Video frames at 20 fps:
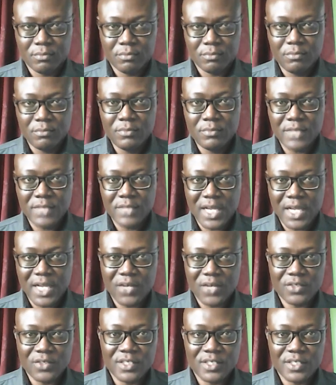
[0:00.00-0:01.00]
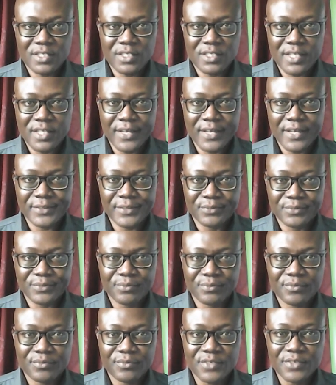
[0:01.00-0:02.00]
now is
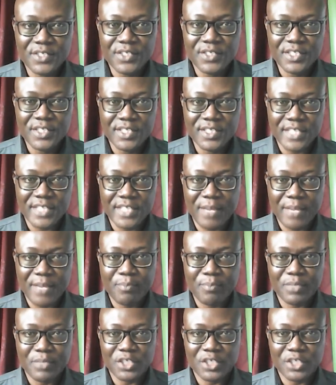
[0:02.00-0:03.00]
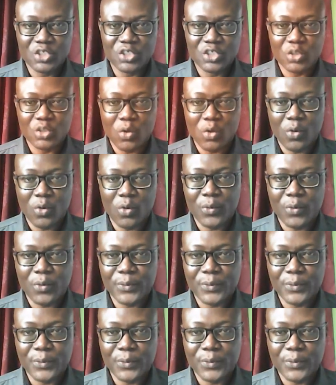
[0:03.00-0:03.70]
temperature.